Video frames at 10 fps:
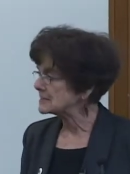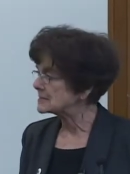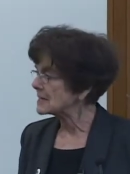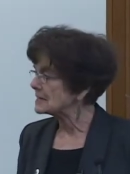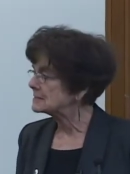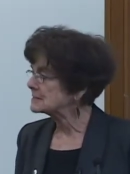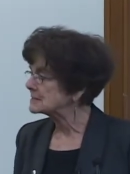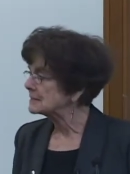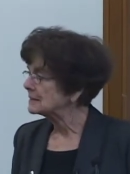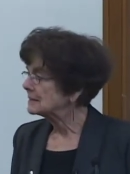States.
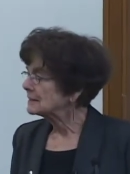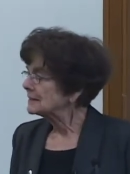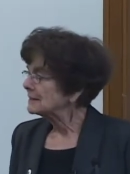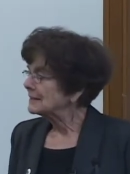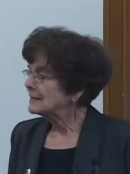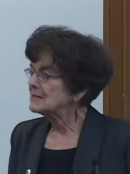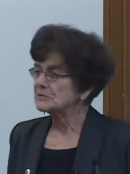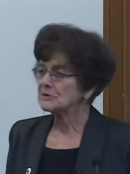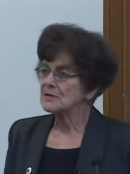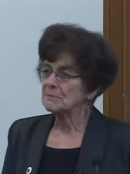A
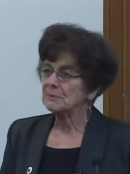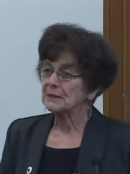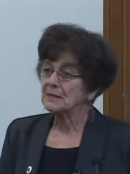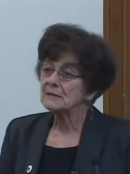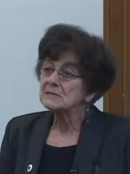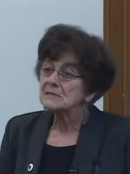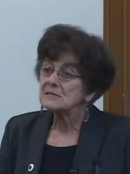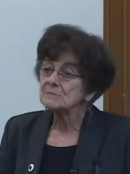history that begins